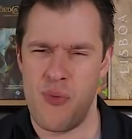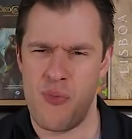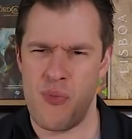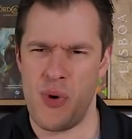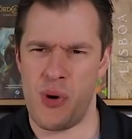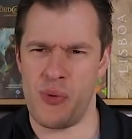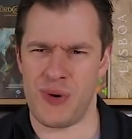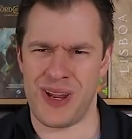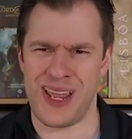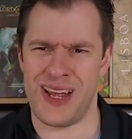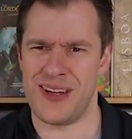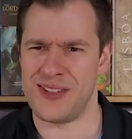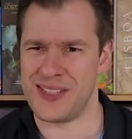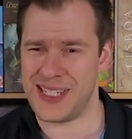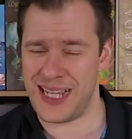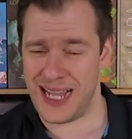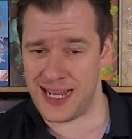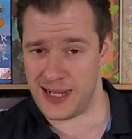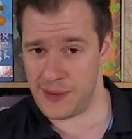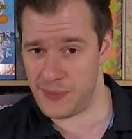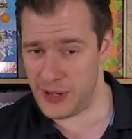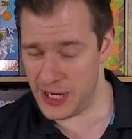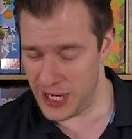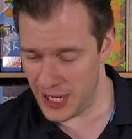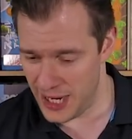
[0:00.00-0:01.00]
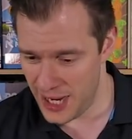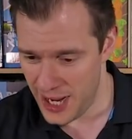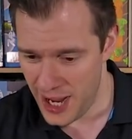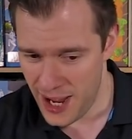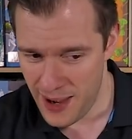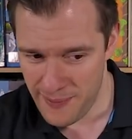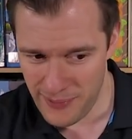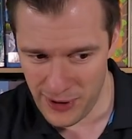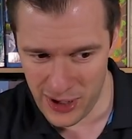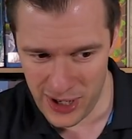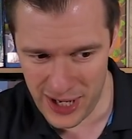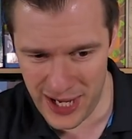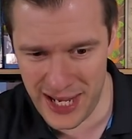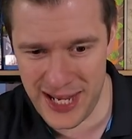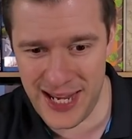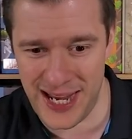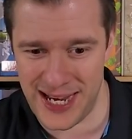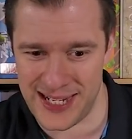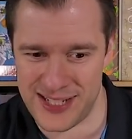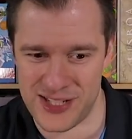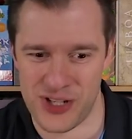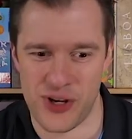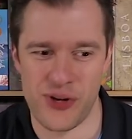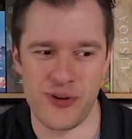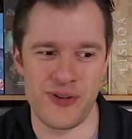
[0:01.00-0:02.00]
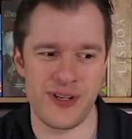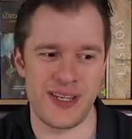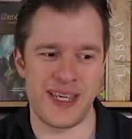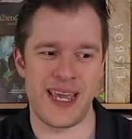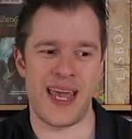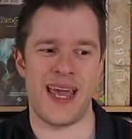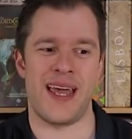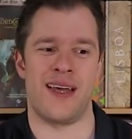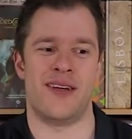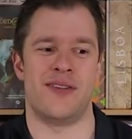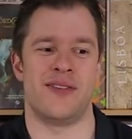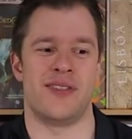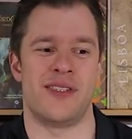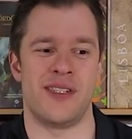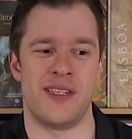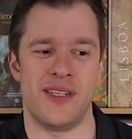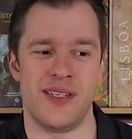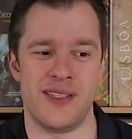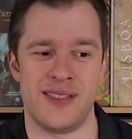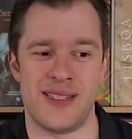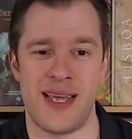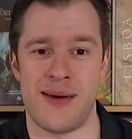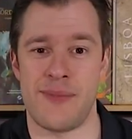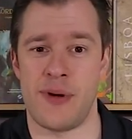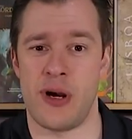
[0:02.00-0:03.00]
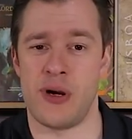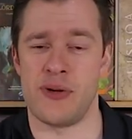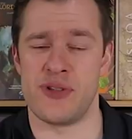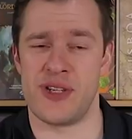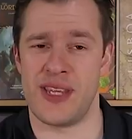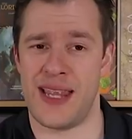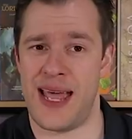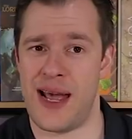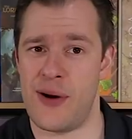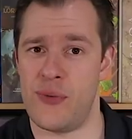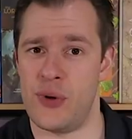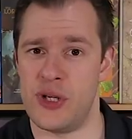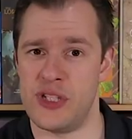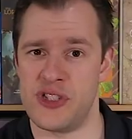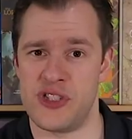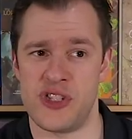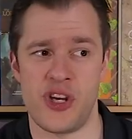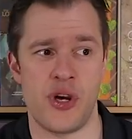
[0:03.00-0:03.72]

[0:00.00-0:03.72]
Well, we'll get onto that in a minute. But, yes, couldn't get onto the demos of that one.